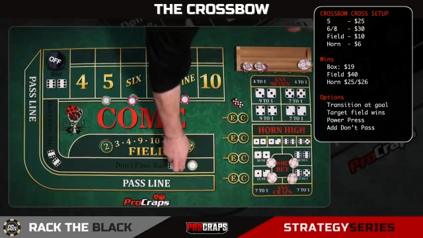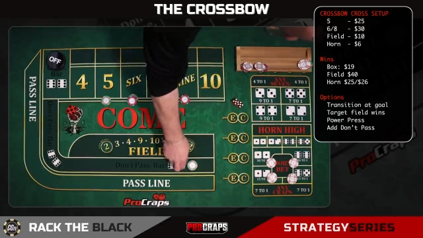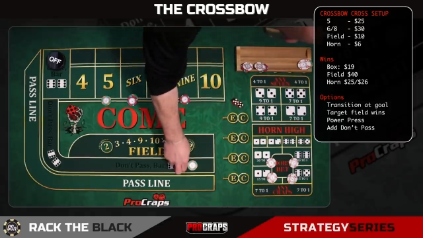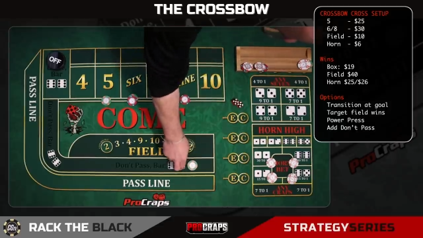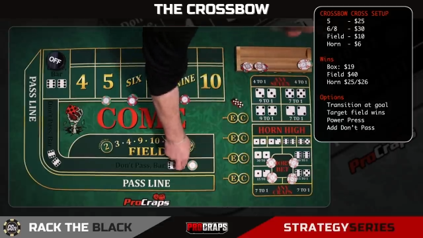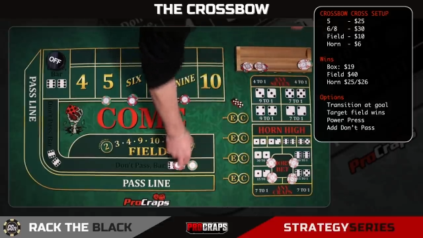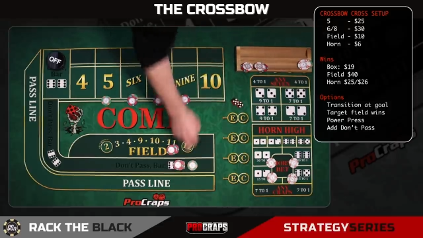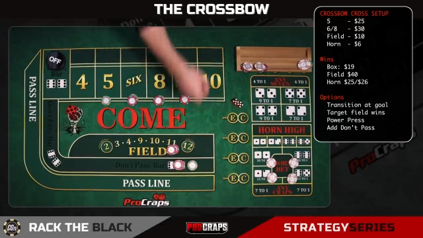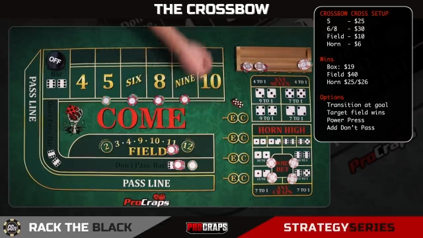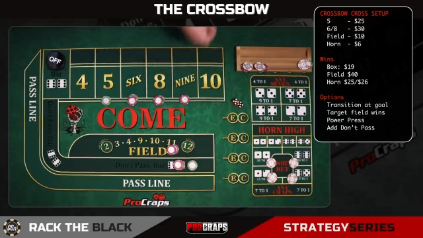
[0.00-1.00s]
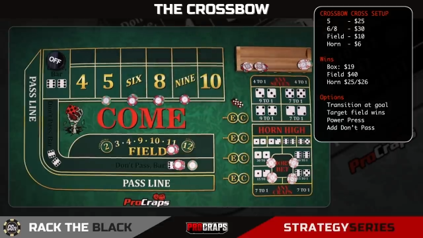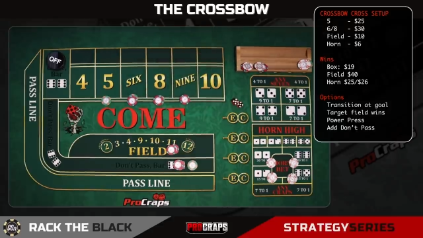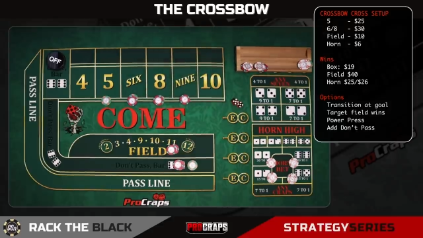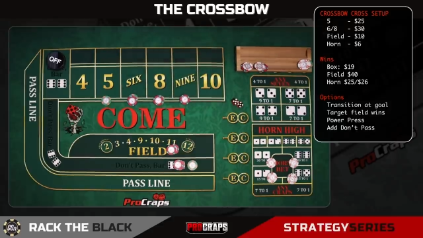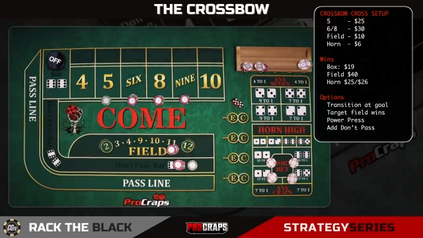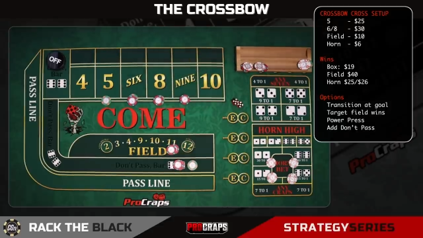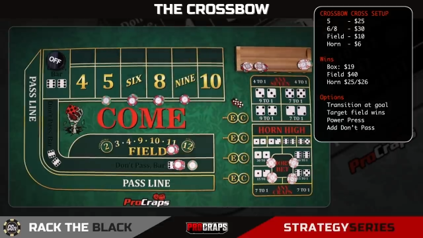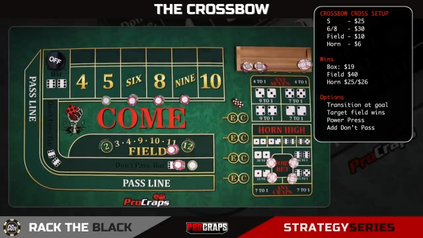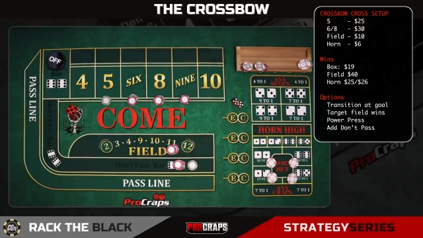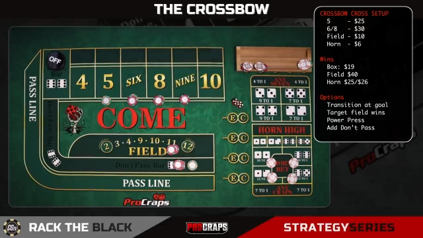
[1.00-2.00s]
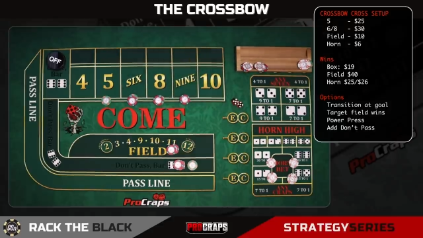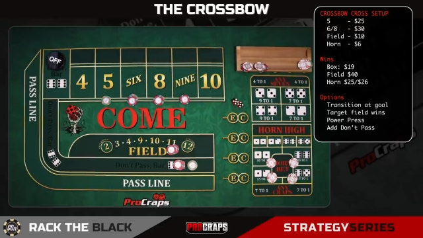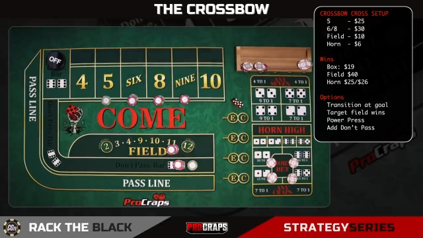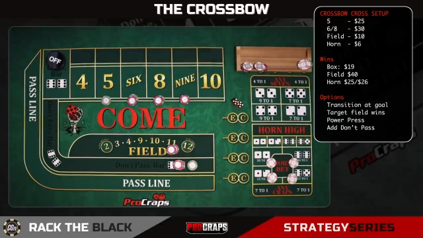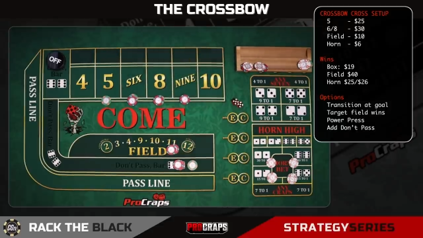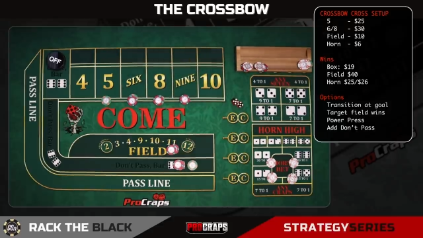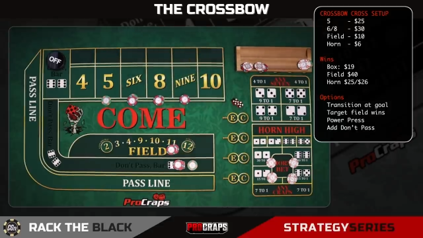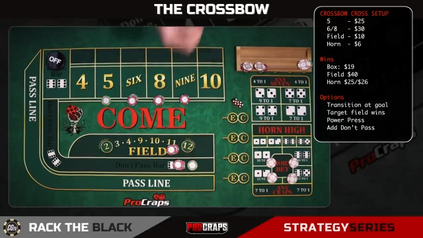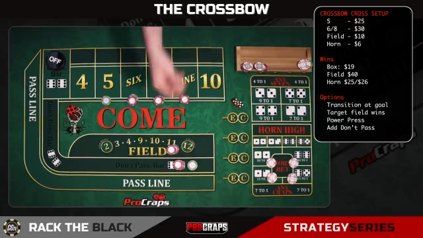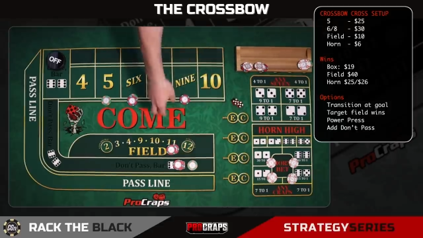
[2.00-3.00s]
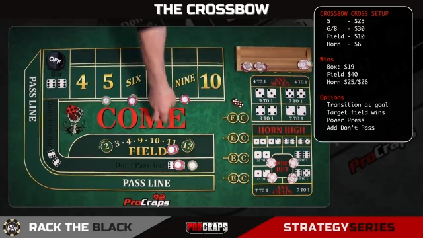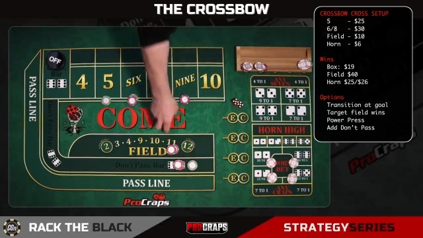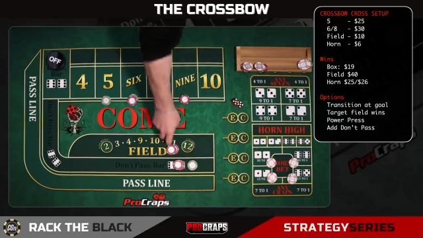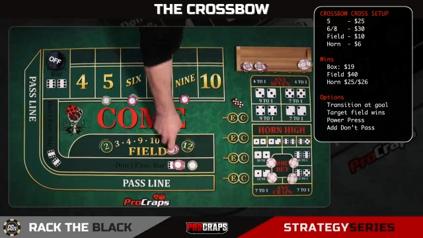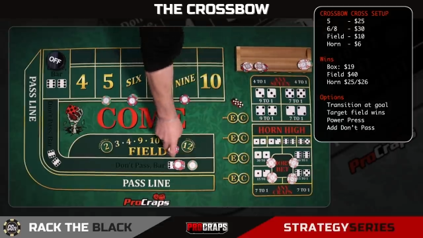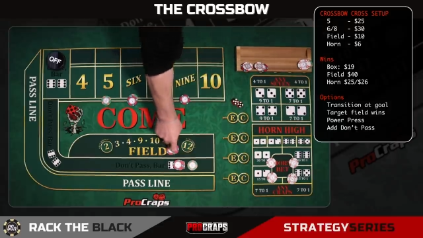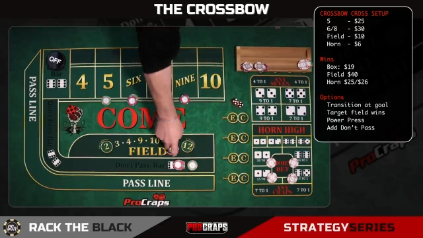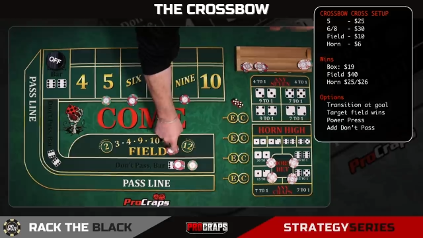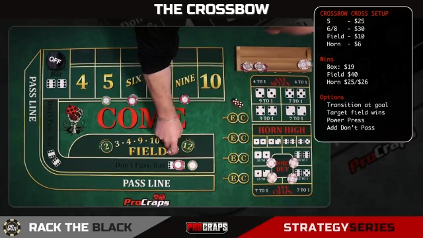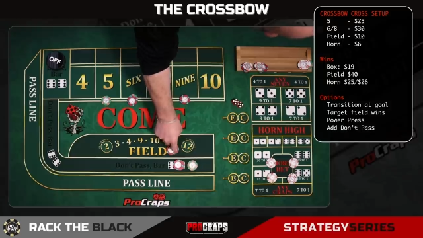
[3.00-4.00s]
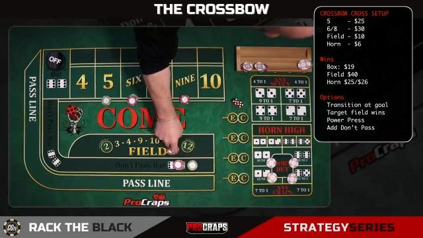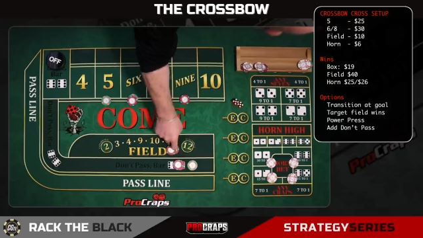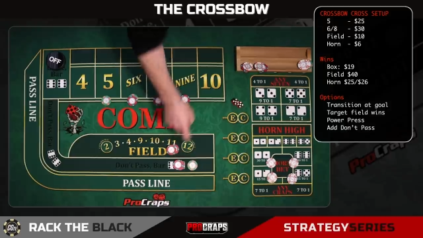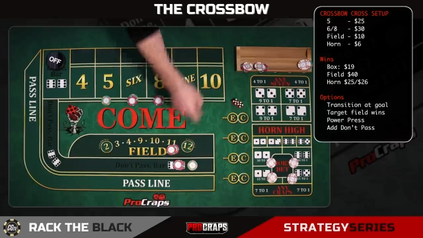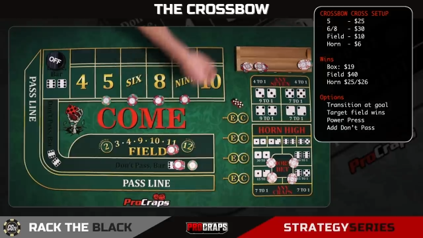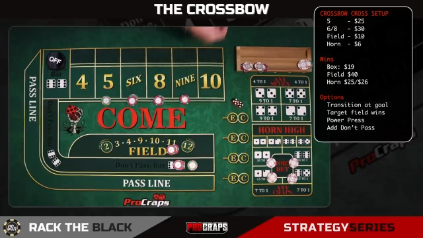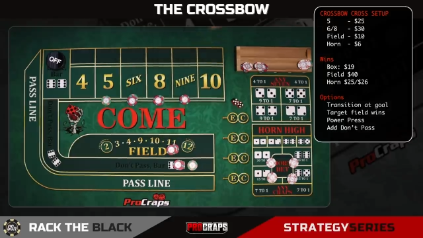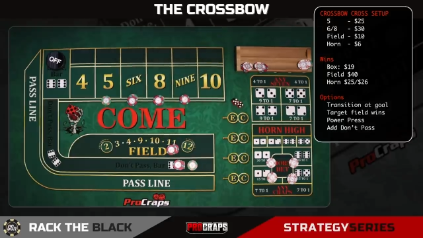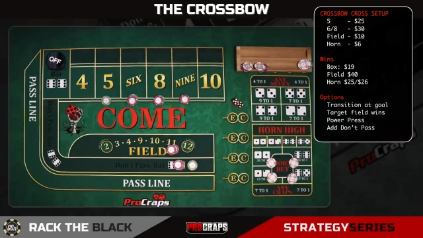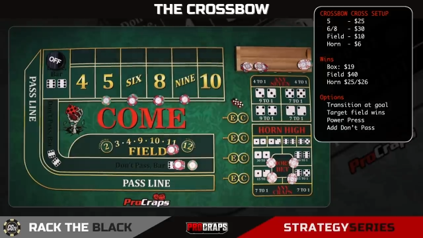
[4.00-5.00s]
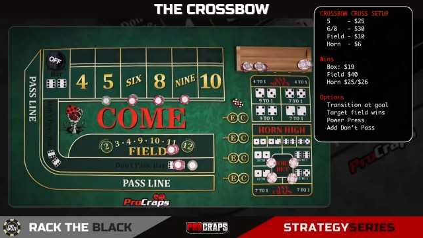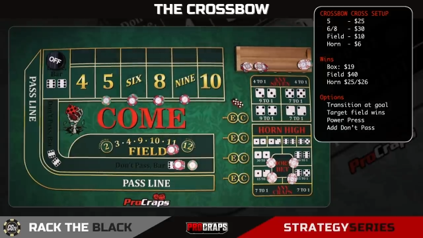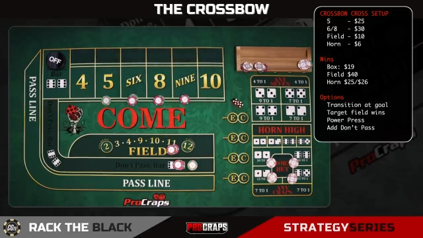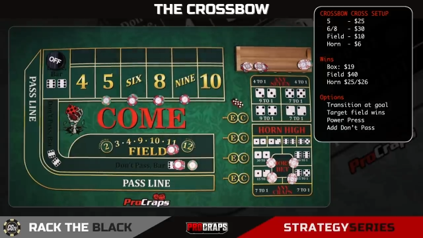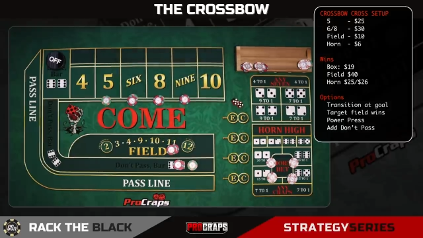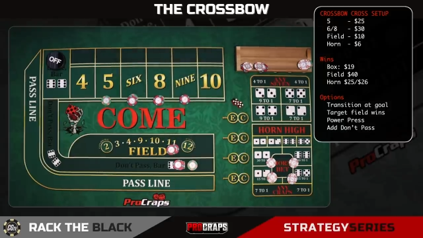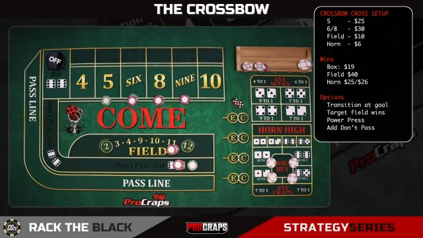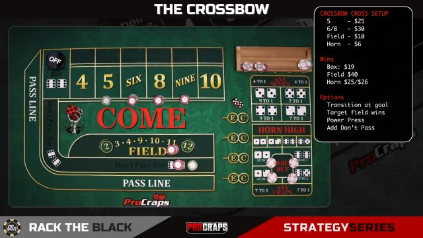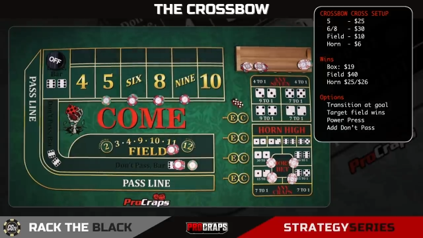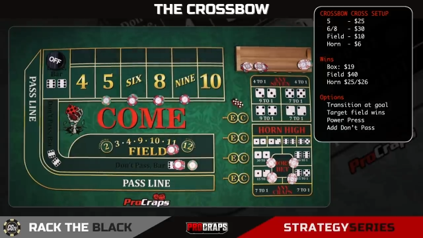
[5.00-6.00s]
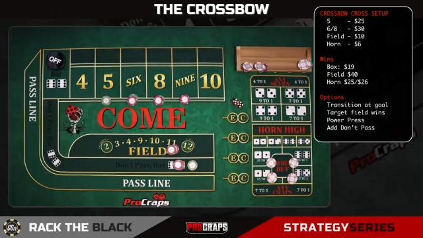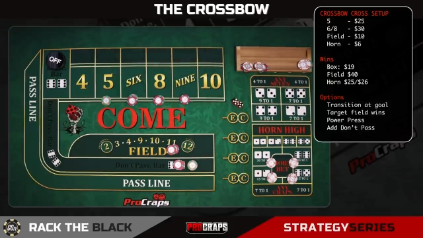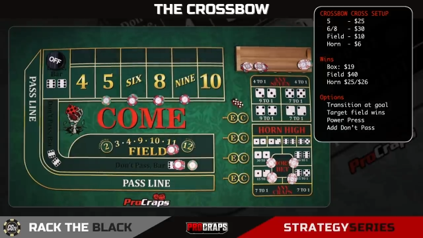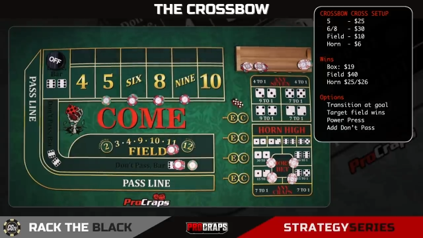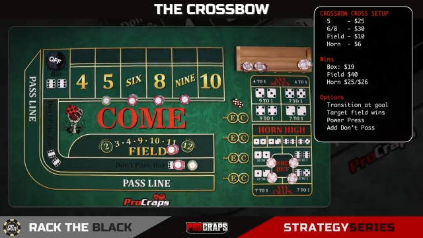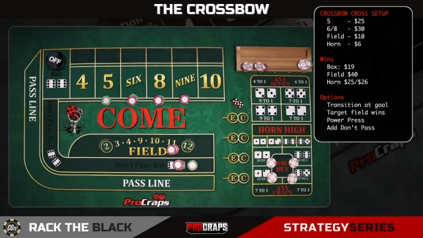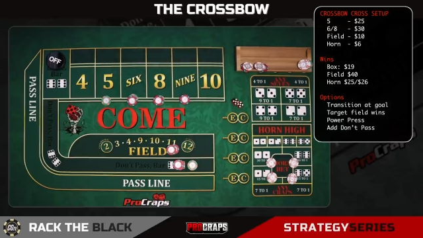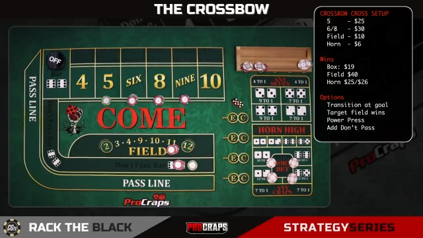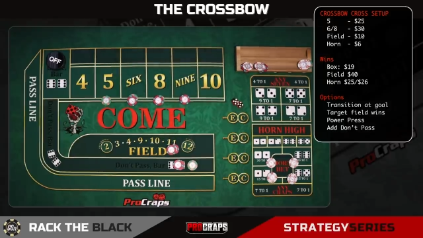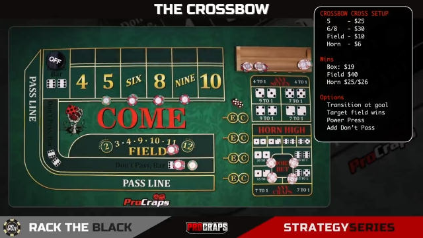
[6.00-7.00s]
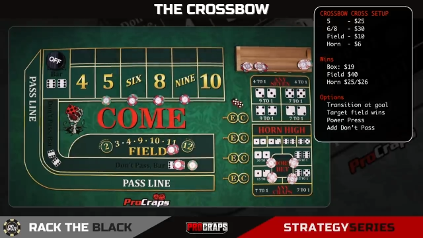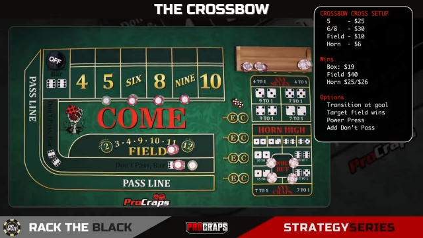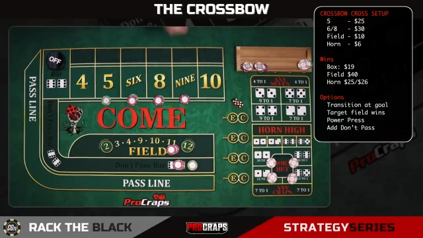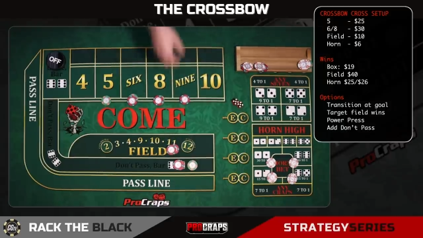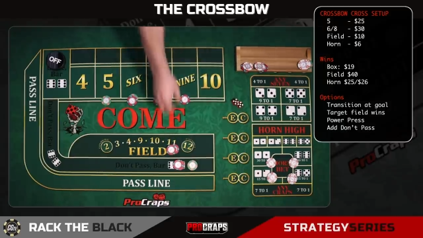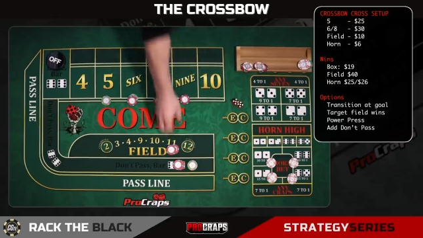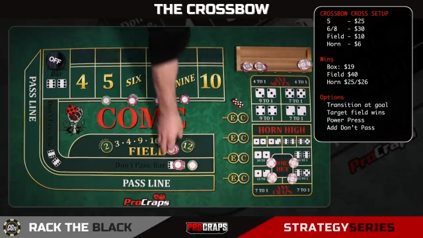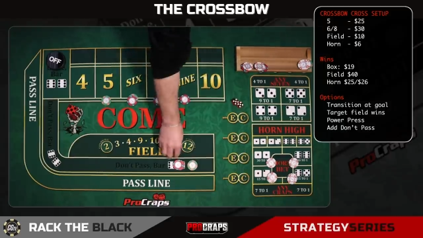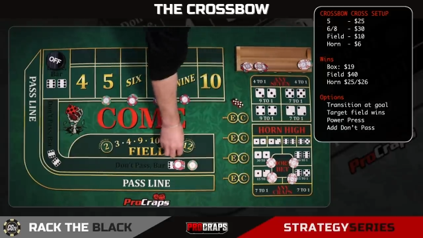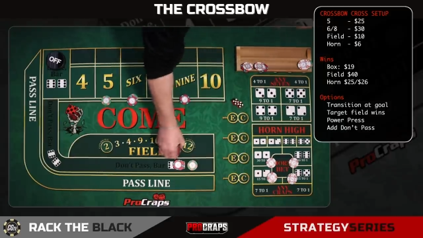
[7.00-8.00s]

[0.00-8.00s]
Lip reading: [unreadable: no face in view]